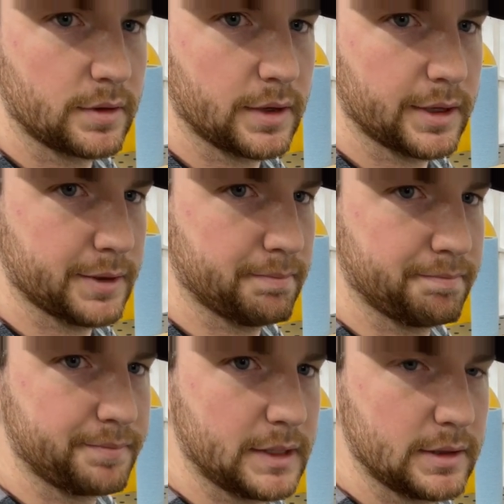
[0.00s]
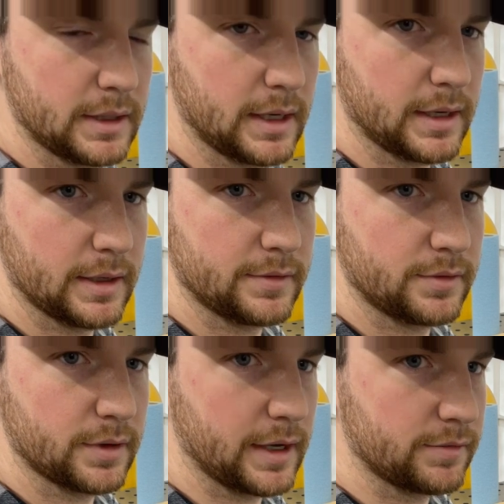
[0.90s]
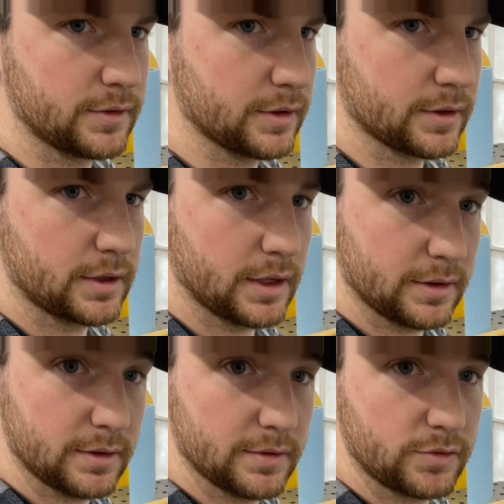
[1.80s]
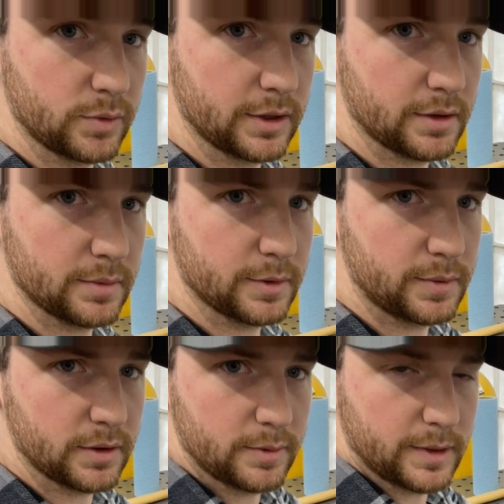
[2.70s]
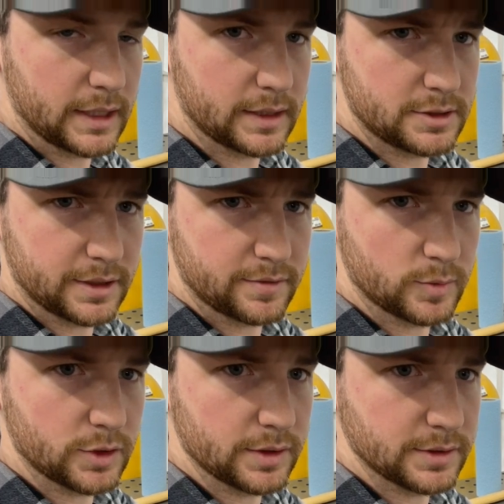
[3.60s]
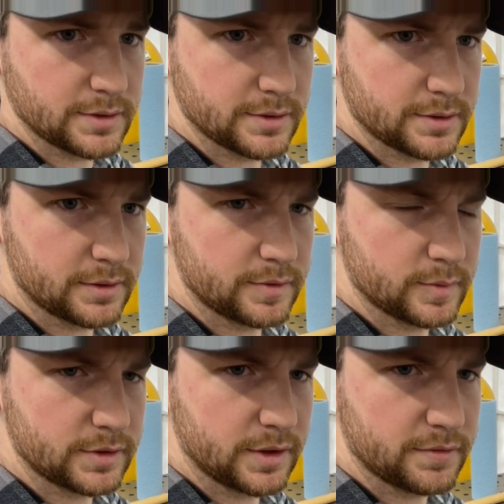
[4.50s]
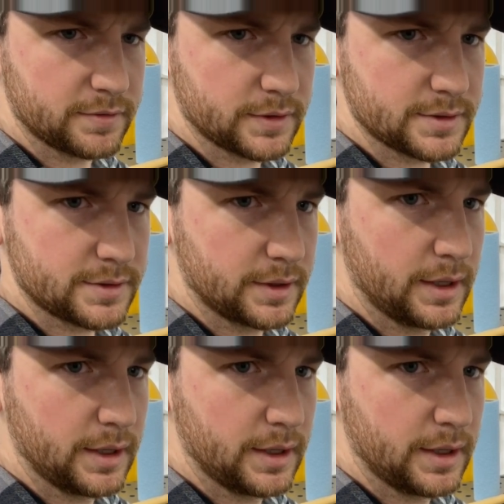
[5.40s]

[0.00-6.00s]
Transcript: I still have to cut this swing arm apart, but I got to check some clearances on some stuff first.